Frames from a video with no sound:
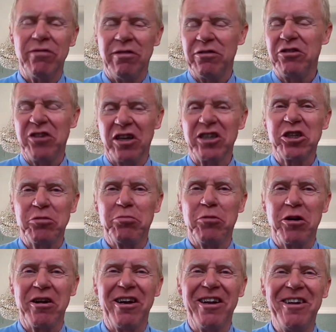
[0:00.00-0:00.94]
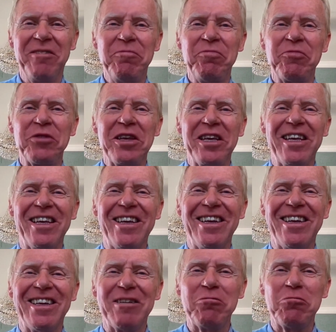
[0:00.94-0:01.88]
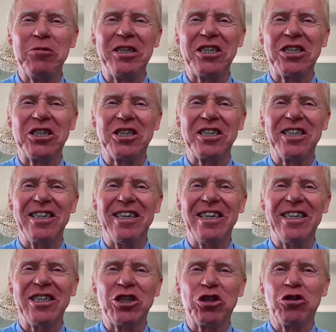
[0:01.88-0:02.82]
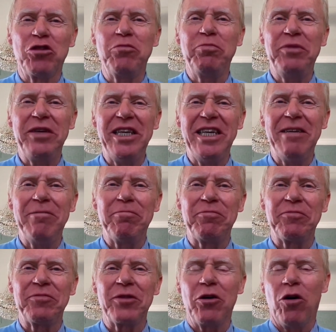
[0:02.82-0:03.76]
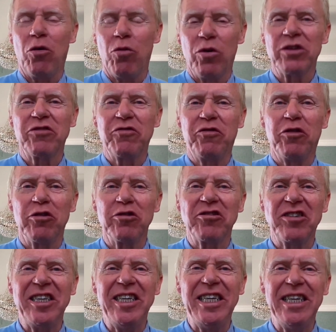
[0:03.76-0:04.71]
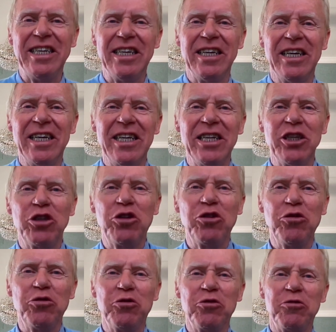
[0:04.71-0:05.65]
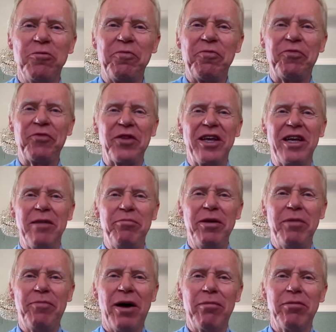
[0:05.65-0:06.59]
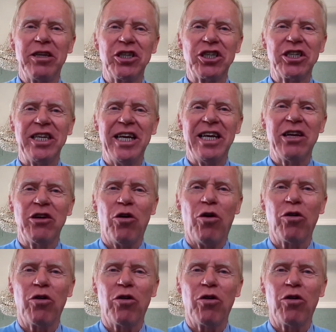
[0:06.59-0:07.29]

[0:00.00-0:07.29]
Dutch model, which should be, or was foreseen to be published in